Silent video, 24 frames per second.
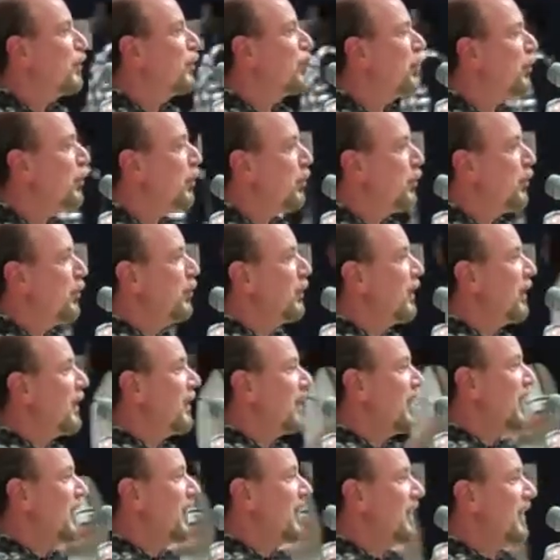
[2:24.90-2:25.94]
to
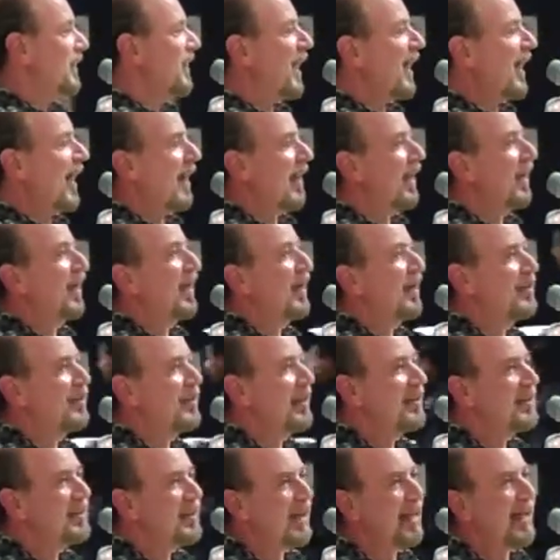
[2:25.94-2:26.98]
the
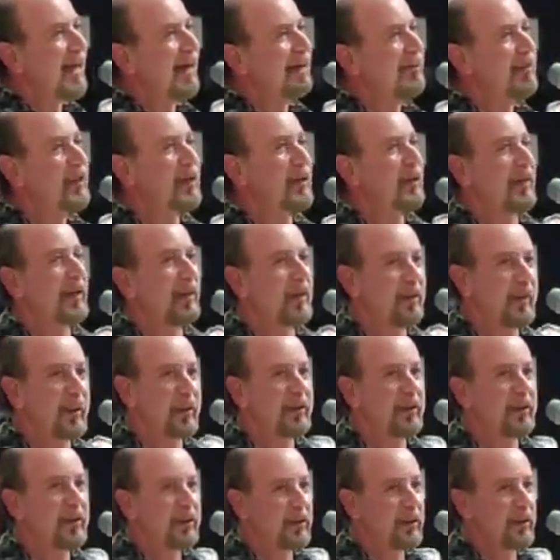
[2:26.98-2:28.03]
Sunset Avenue
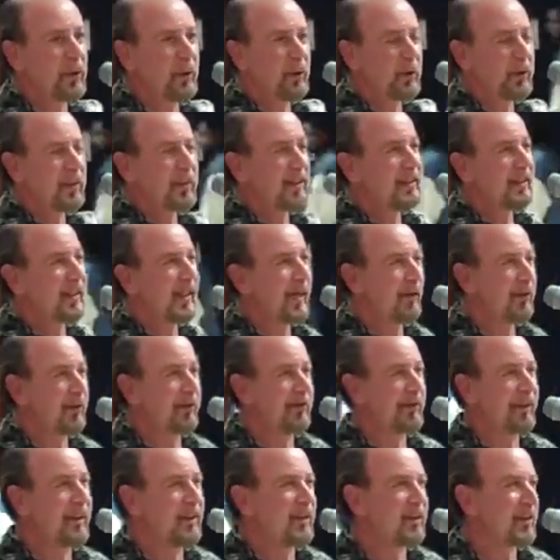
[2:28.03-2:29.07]
Elementary School, which is now the
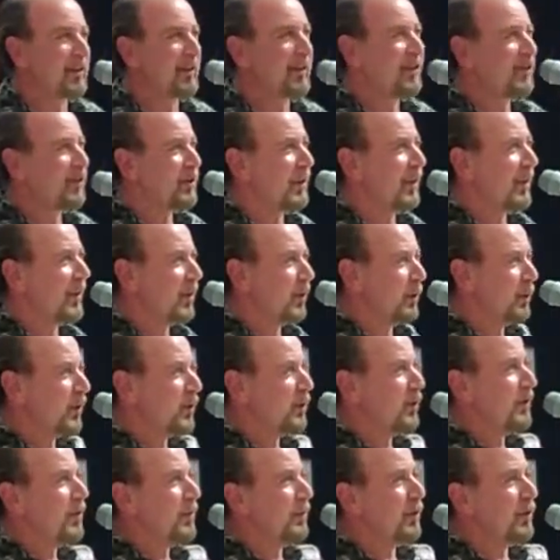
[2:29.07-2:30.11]
Venice Skill Center, which
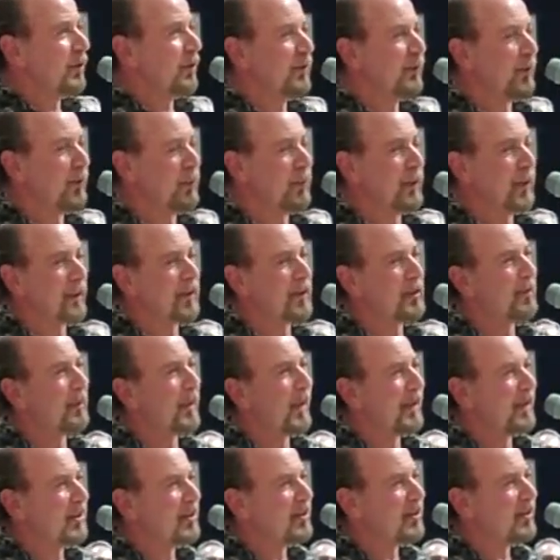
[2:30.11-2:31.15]
was a beautiful brick
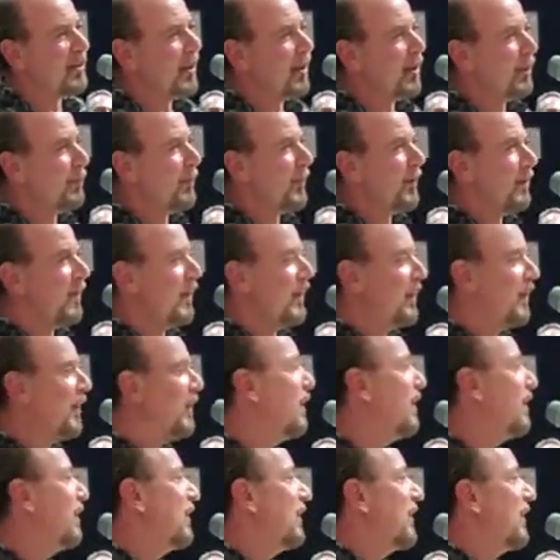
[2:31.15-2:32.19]
Spanish-style building
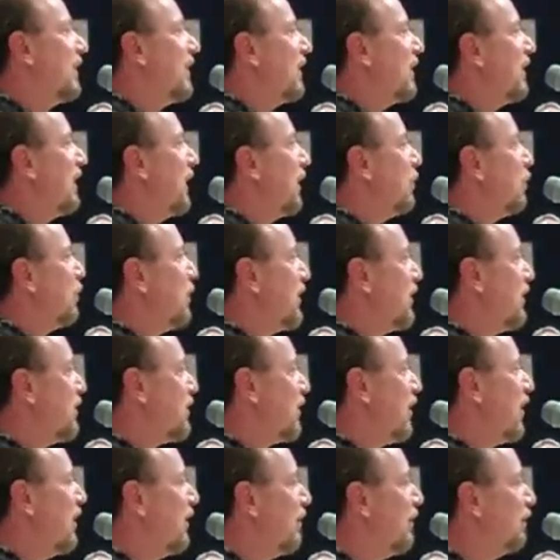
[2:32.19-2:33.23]
that was
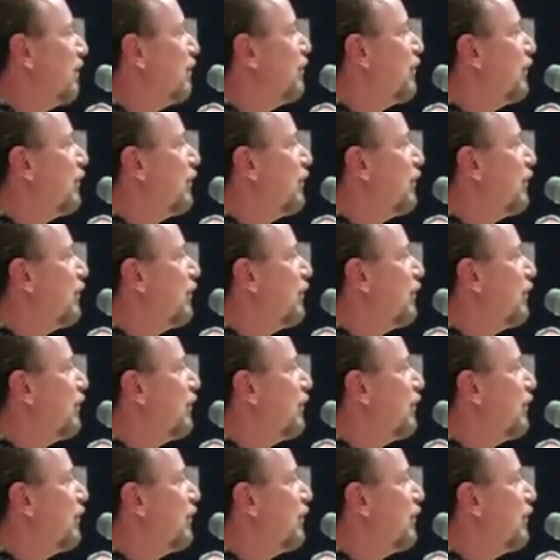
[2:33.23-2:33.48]
on